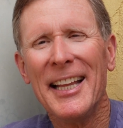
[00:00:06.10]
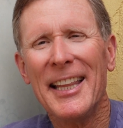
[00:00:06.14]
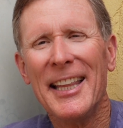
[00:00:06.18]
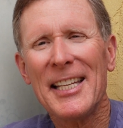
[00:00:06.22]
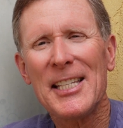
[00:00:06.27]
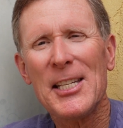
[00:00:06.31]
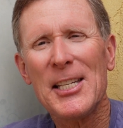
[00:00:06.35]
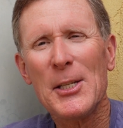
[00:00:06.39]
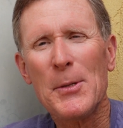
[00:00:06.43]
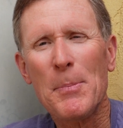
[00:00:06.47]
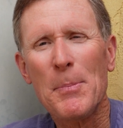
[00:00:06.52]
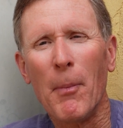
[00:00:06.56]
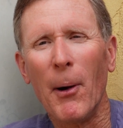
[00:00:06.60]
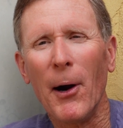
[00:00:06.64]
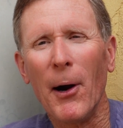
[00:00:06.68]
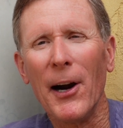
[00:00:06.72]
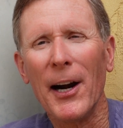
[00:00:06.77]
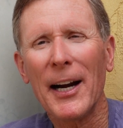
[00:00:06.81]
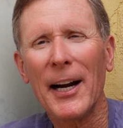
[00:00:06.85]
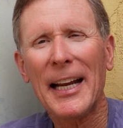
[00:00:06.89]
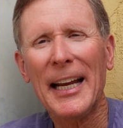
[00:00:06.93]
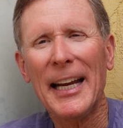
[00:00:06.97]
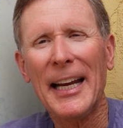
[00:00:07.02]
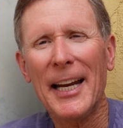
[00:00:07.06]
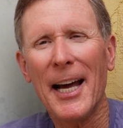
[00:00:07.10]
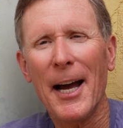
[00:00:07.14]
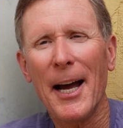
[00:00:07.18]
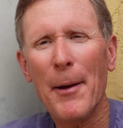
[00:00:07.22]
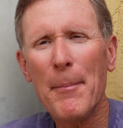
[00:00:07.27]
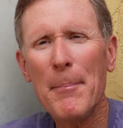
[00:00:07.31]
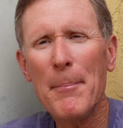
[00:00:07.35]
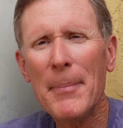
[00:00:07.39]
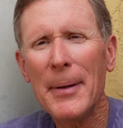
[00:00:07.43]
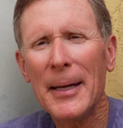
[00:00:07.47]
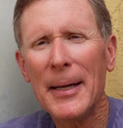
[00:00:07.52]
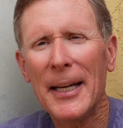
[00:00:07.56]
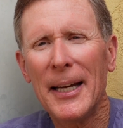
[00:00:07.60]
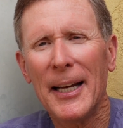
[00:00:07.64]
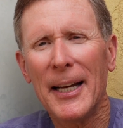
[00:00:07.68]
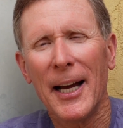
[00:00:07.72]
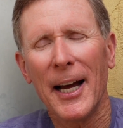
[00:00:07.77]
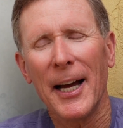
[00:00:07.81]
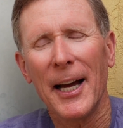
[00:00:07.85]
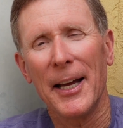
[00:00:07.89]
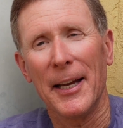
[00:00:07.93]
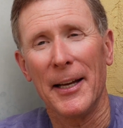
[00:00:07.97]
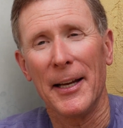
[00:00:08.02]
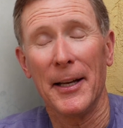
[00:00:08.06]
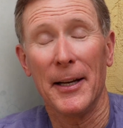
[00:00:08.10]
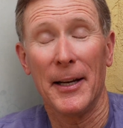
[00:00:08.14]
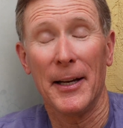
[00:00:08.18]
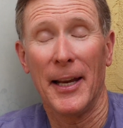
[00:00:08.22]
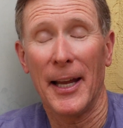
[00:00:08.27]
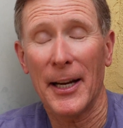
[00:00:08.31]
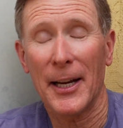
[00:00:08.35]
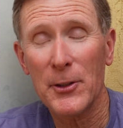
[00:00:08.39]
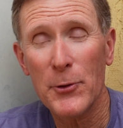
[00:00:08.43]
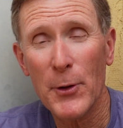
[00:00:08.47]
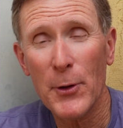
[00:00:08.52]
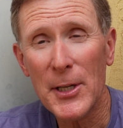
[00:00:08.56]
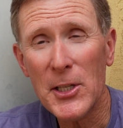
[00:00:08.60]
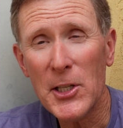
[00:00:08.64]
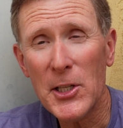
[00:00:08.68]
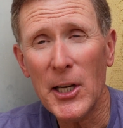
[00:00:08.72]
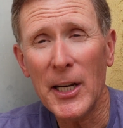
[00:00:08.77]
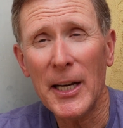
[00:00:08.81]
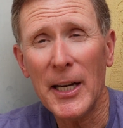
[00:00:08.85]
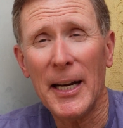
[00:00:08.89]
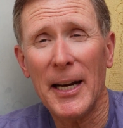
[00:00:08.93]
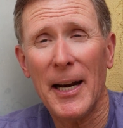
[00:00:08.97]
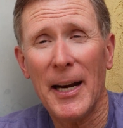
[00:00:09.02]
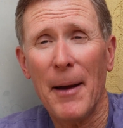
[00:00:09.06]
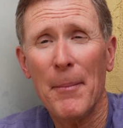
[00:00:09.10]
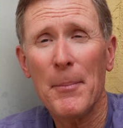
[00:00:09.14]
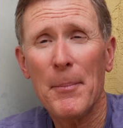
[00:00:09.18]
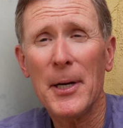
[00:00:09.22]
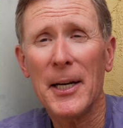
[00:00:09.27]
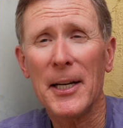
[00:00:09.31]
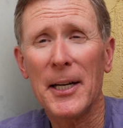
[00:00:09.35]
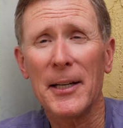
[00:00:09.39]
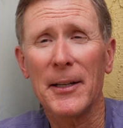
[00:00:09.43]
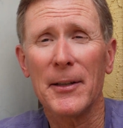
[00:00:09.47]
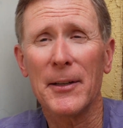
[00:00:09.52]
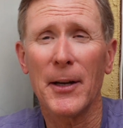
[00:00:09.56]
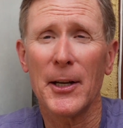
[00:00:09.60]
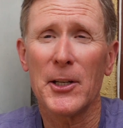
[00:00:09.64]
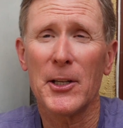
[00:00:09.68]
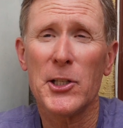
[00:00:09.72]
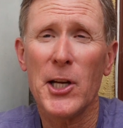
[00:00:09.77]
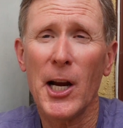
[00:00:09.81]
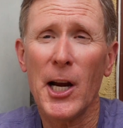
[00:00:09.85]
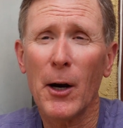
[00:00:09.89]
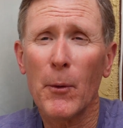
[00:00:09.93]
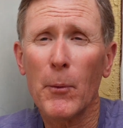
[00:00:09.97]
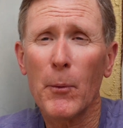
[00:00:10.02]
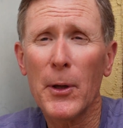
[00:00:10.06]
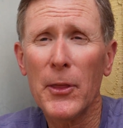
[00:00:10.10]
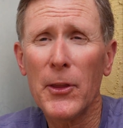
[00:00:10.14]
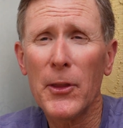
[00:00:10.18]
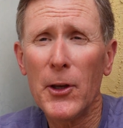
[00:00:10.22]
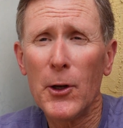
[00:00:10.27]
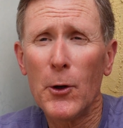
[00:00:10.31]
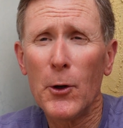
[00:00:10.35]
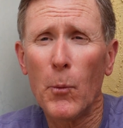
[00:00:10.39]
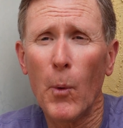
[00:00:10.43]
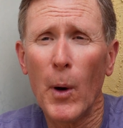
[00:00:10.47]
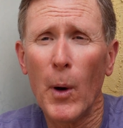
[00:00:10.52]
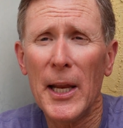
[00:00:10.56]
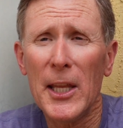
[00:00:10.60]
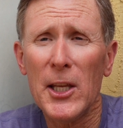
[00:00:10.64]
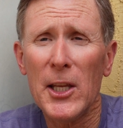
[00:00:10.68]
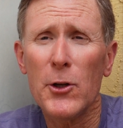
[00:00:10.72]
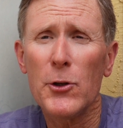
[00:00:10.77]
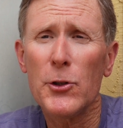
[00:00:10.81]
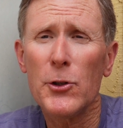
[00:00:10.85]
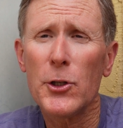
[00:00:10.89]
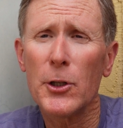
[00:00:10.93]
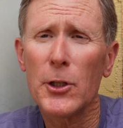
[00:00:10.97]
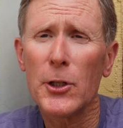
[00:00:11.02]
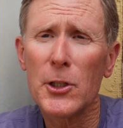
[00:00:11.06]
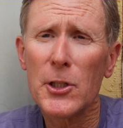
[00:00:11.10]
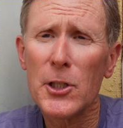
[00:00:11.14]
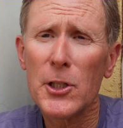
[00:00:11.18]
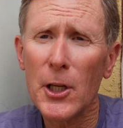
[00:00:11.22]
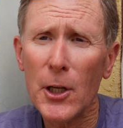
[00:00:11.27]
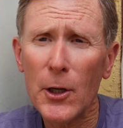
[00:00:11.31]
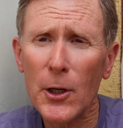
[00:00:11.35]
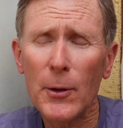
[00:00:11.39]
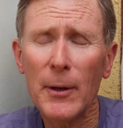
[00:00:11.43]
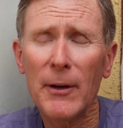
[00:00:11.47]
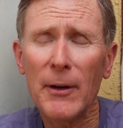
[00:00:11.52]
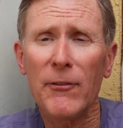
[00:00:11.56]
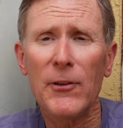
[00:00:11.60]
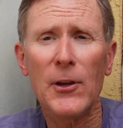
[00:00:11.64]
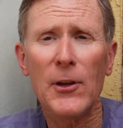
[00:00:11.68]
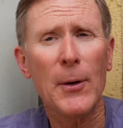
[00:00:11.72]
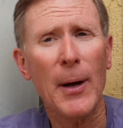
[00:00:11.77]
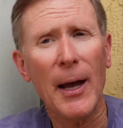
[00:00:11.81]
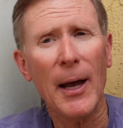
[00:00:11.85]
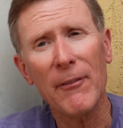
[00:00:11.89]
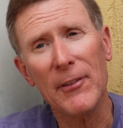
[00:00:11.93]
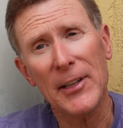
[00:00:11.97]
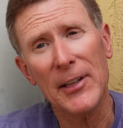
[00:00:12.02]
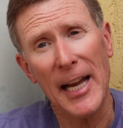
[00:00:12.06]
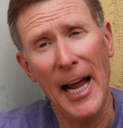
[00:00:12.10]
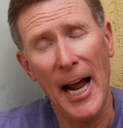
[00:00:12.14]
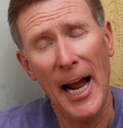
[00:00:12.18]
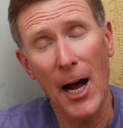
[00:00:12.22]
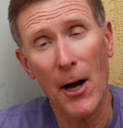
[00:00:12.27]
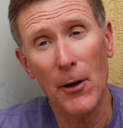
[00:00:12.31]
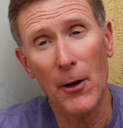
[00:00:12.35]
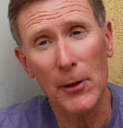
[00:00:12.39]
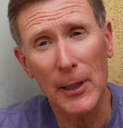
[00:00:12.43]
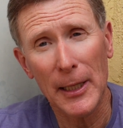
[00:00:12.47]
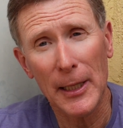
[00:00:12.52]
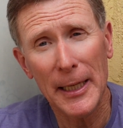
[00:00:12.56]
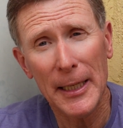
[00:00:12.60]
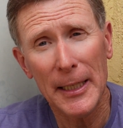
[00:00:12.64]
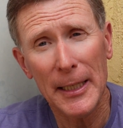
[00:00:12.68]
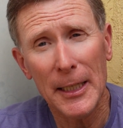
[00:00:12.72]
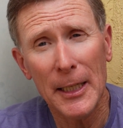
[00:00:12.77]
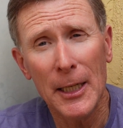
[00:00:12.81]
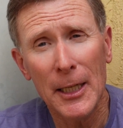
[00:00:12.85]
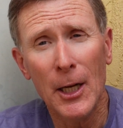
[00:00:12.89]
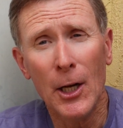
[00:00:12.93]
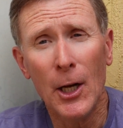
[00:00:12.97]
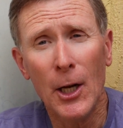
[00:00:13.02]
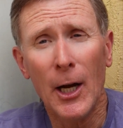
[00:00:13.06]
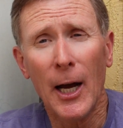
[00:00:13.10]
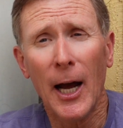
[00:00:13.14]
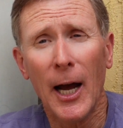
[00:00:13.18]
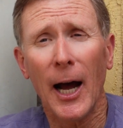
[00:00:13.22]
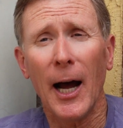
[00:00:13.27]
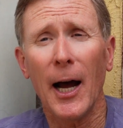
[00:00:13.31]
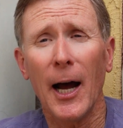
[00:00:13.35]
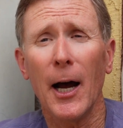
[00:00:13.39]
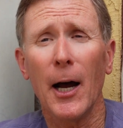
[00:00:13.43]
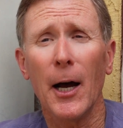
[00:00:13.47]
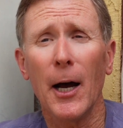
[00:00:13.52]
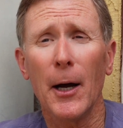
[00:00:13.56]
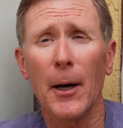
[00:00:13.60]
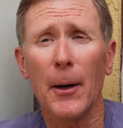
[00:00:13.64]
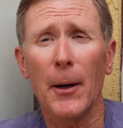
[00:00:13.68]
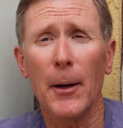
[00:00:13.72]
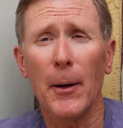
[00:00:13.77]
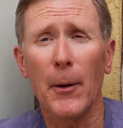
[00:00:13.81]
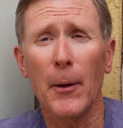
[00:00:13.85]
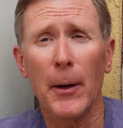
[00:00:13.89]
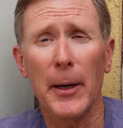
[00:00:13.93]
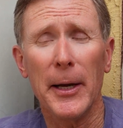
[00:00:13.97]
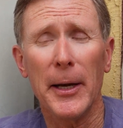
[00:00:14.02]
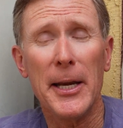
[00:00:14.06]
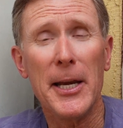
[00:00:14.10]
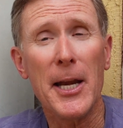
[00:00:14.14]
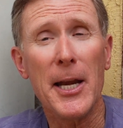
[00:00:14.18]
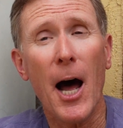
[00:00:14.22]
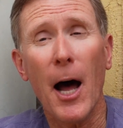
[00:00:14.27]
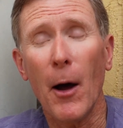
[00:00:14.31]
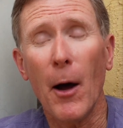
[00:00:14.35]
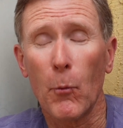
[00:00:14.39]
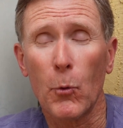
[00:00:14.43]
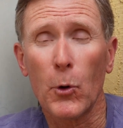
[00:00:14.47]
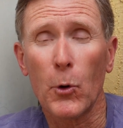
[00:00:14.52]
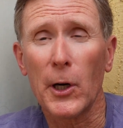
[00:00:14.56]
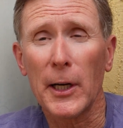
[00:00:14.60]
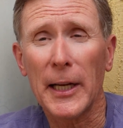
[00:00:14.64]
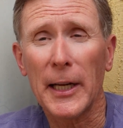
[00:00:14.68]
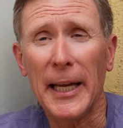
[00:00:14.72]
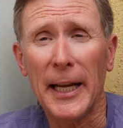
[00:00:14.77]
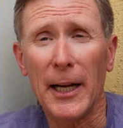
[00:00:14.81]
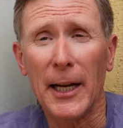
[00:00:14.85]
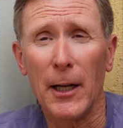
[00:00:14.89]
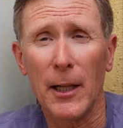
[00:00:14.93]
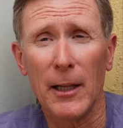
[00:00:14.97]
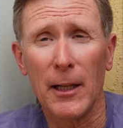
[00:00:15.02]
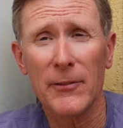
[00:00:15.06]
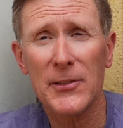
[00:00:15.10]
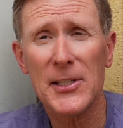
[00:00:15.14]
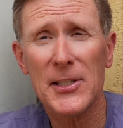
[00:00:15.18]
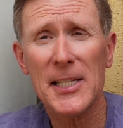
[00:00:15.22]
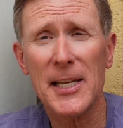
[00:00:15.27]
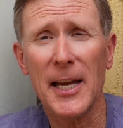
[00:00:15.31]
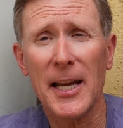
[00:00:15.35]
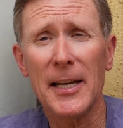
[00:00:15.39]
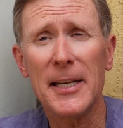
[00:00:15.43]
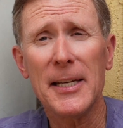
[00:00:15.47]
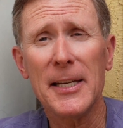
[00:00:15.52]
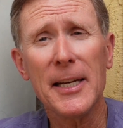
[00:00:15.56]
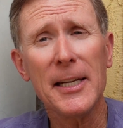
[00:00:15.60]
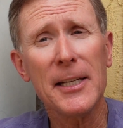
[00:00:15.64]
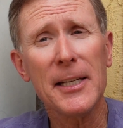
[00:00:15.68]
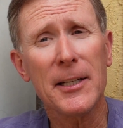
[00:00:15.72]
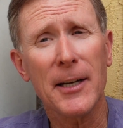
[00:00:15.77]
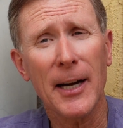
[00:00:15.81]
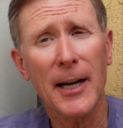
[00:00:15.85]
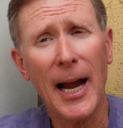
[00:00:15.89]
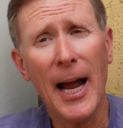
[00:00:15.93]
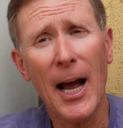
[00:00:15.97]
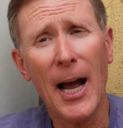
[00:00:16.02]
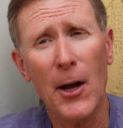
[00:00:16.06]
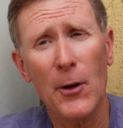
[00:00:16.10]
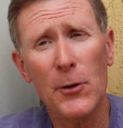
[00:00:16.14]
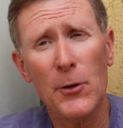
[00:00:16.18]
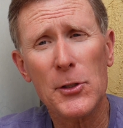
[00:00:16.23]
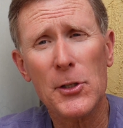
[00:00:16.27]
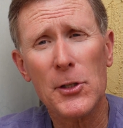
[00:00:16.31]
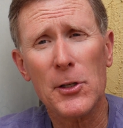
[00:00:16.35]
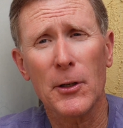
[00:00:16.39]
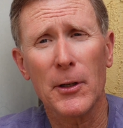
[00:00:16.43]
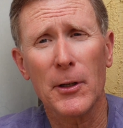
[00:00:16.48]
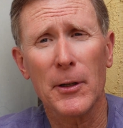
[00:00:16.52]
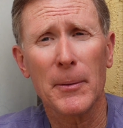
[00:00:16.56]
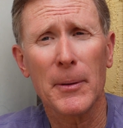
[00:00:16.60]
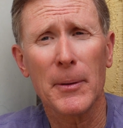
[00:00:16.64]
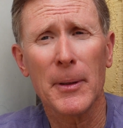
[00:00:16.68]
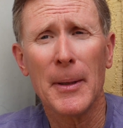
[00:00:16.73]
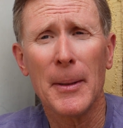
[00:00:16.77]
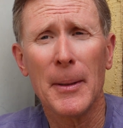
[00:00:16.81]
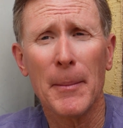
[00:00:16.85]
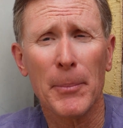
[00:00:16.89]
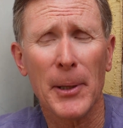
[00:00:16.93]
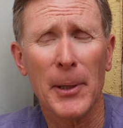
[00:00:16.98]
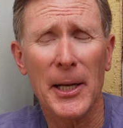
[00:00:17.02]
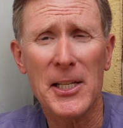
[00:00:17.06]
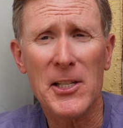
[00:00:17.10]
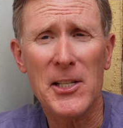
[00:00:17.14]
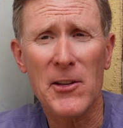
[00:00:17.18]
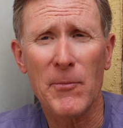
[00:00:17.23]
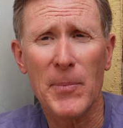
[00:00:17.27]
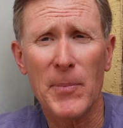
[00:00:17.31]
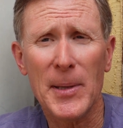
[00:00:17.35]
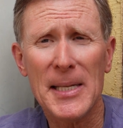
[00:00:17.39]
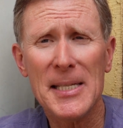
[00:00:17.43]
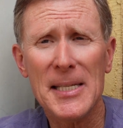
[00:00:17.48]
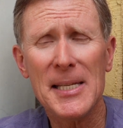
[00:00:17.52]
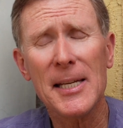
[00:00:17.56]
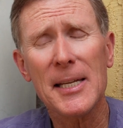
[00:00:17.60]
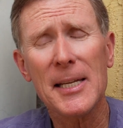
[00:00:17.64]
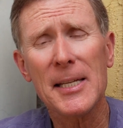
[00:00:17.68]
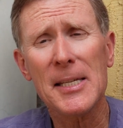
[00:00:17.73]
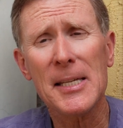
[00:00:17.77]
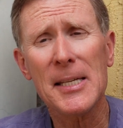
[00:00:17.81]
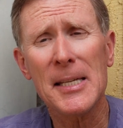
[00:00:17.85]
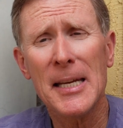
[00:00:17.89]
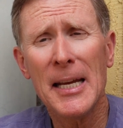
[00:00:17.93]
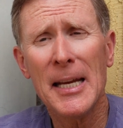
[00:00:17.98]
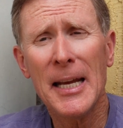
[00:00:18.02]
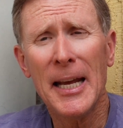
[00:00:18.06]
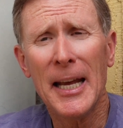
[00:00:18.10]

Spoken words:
this is Mark and I'm an electrician, and I'm going to share with you what you should do if you have an outlet not working all of a sudden in your house or place of business.